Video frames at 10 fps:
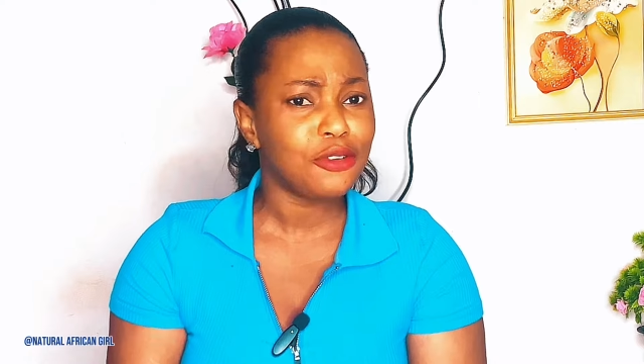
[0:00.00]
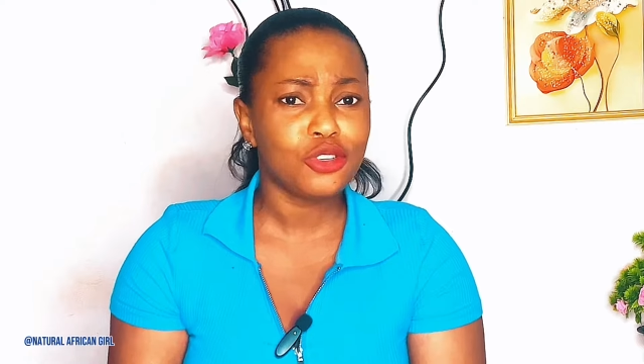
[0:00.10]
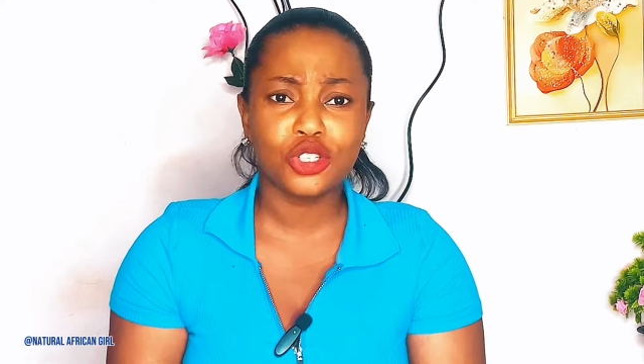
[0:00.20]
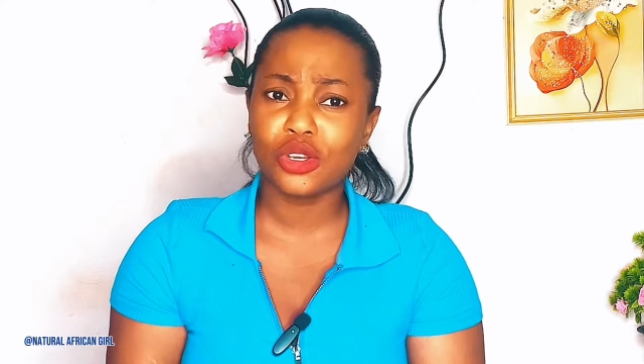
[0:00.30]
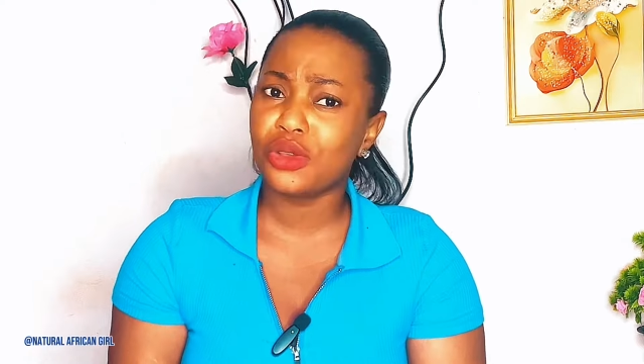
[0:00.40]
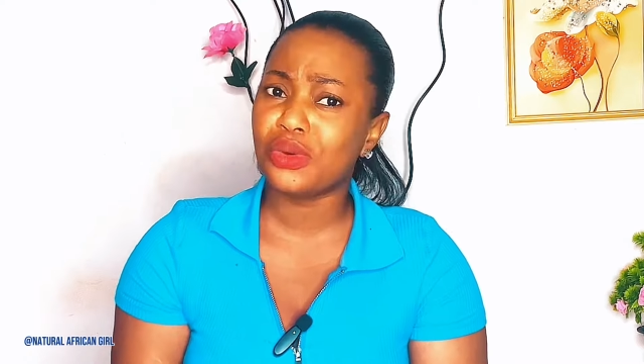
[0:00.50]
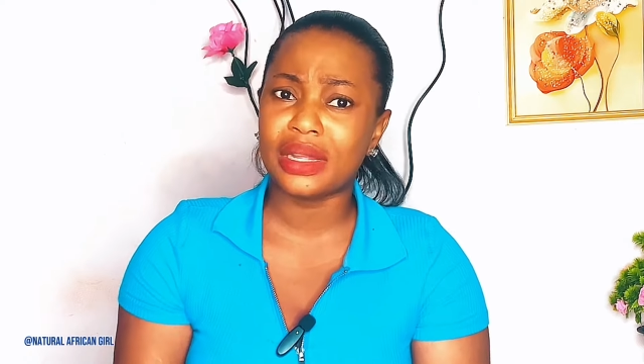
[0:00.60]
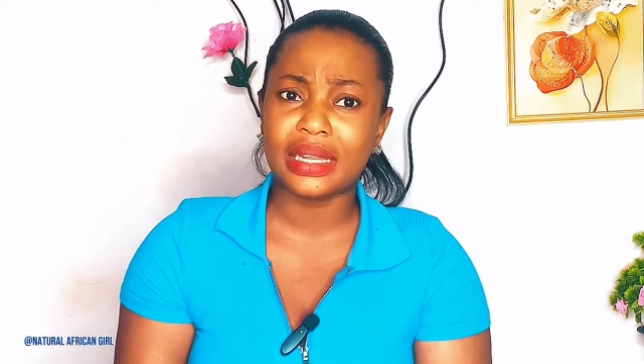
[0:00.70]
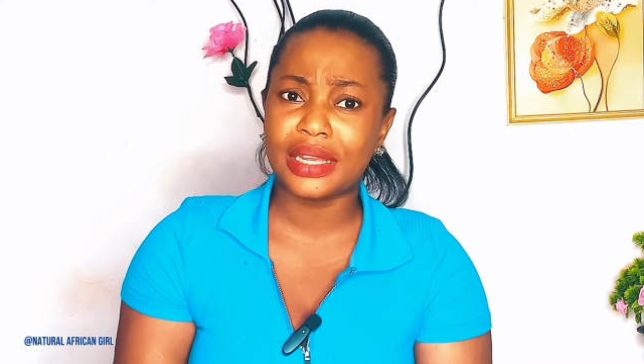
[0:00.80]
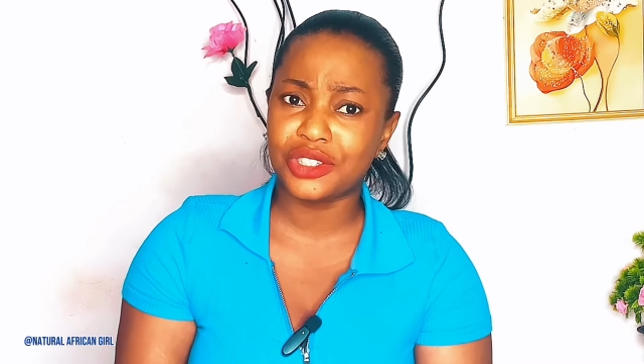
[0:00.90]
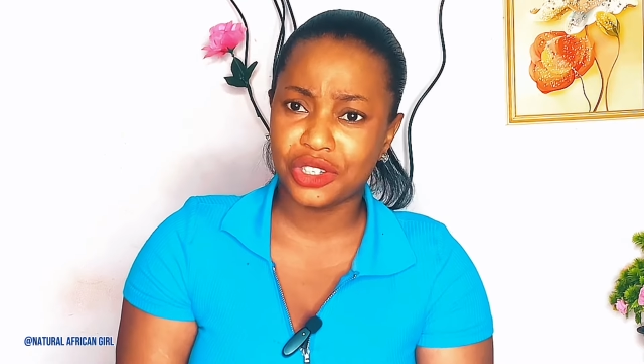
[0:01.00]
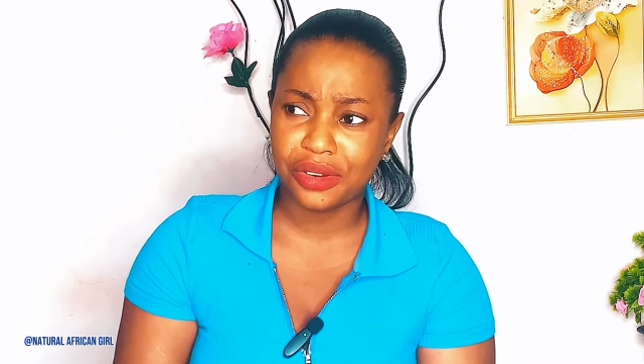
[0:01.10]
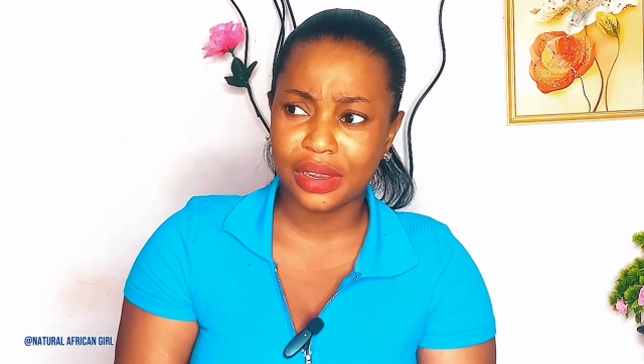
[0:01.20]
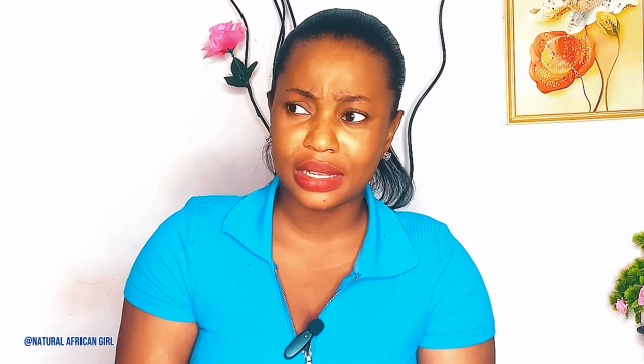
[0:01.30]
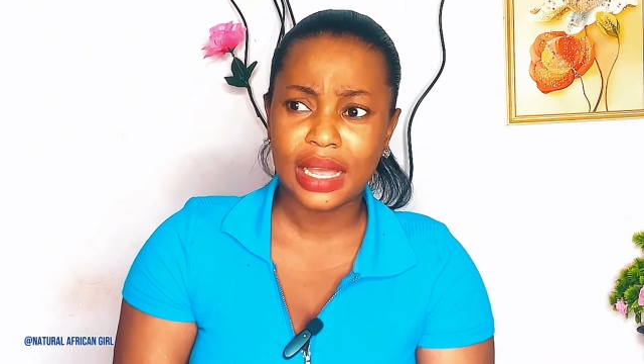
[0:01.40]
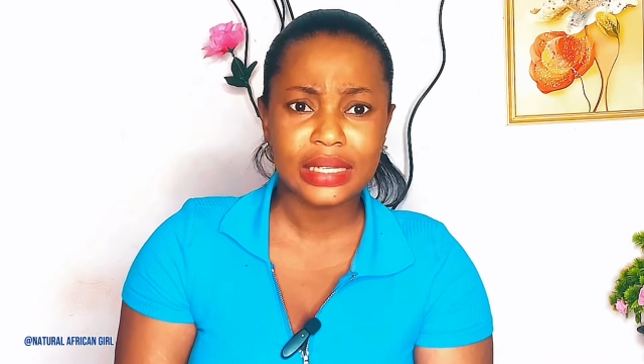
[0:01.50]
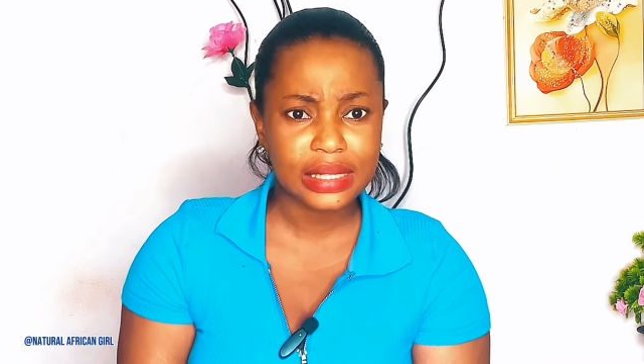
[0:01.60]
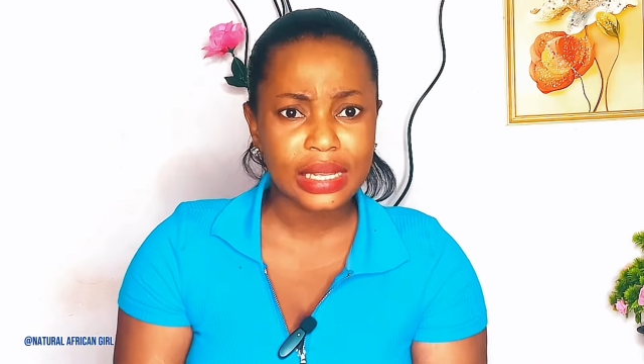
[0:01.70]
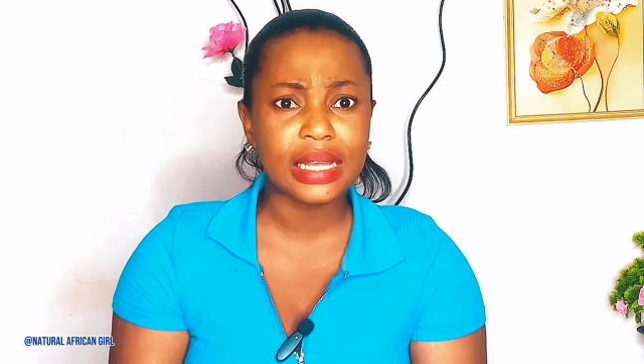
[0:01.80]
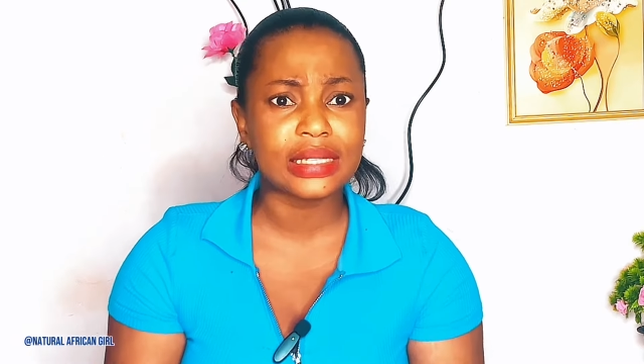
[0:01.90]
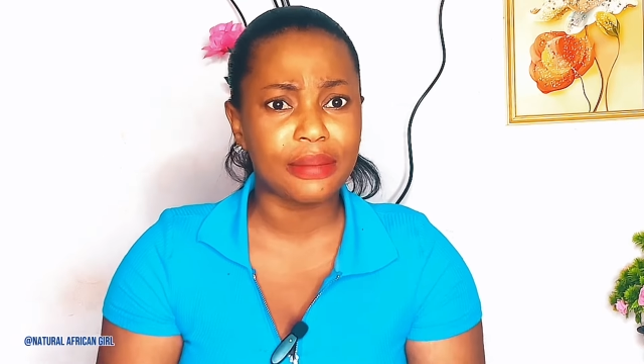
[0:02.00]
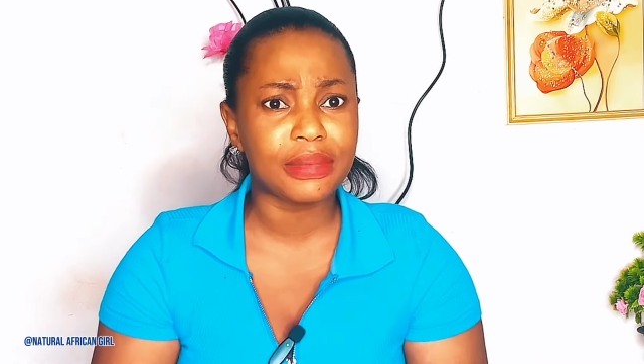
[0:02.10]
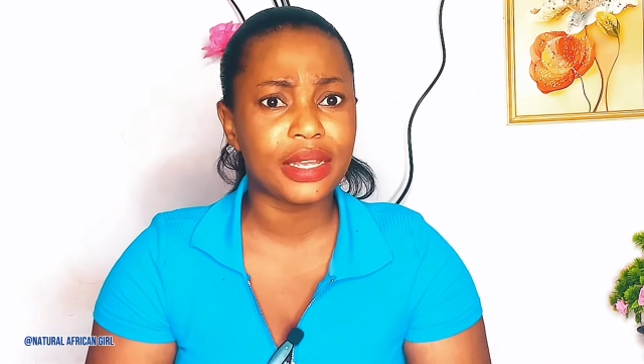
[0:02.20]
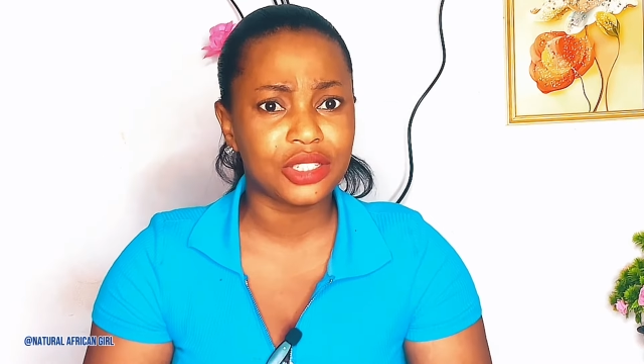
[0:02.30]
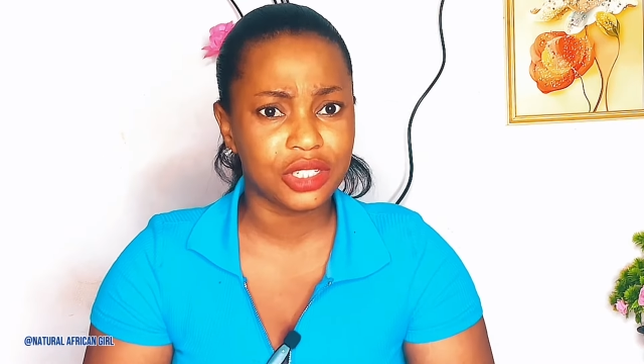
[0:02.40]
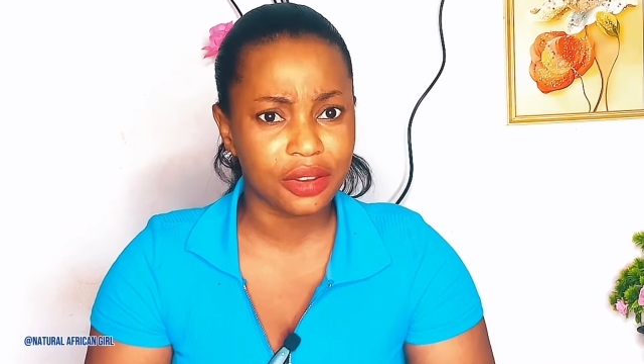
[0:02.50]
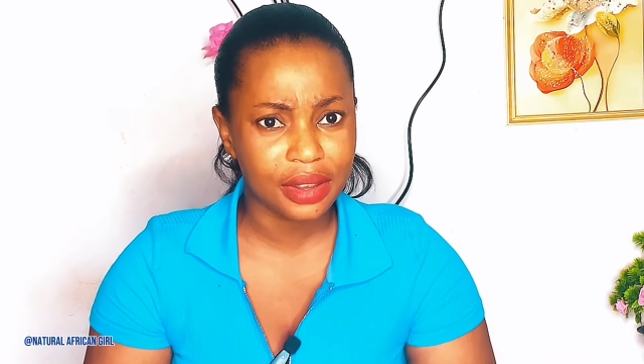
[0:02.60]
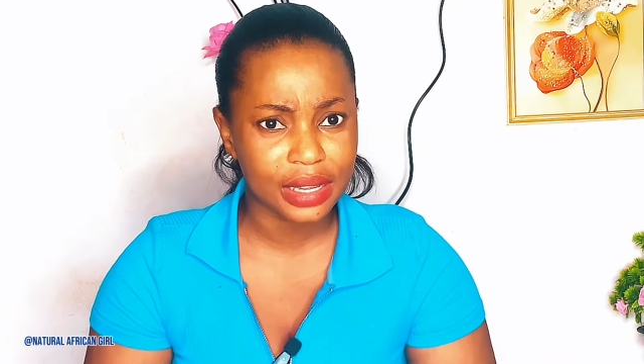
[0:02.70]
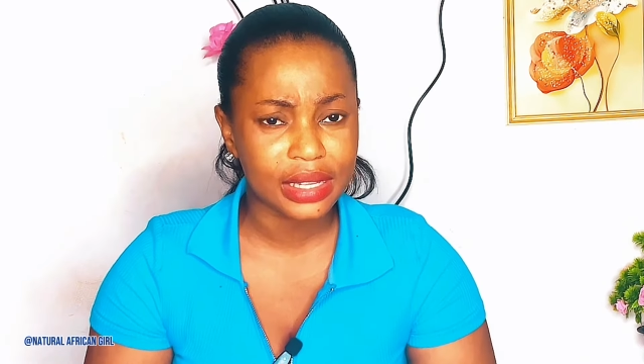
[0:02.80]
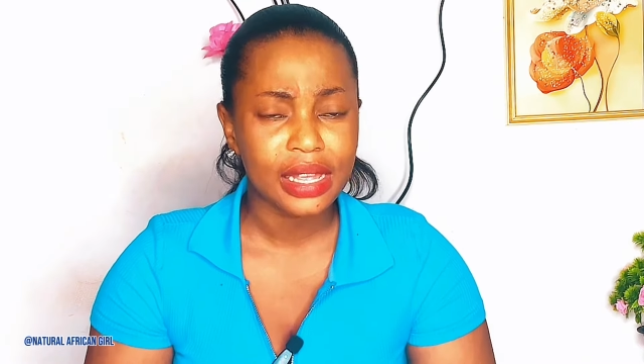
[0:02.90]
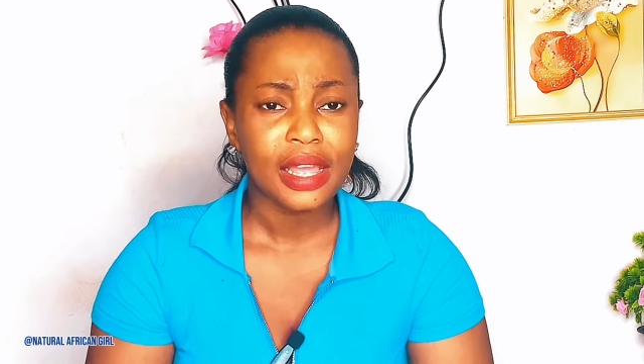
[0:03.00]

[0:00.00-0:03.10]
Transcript: you sure you are Nigerian? I say, yes, I'm Nigerian,